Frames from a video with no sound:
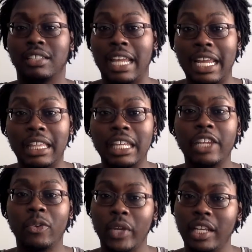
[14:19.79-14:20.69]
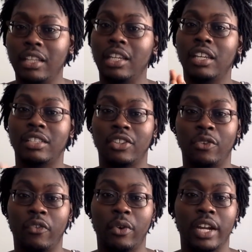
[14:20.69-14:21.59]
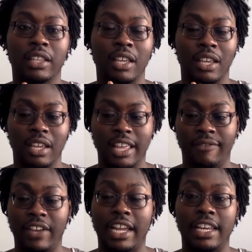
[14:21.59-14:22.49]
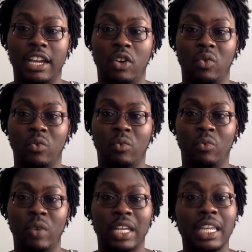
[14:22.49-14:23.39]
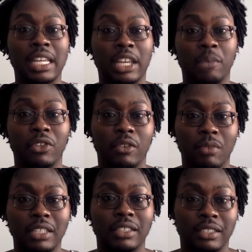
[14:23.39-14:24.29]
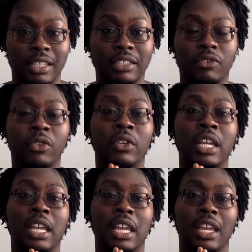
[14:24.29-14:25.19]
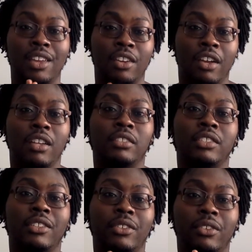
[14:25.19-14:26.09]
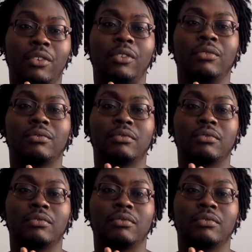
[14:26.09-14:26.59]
daily, weekly, so forth, and find out what can help you be successful. And also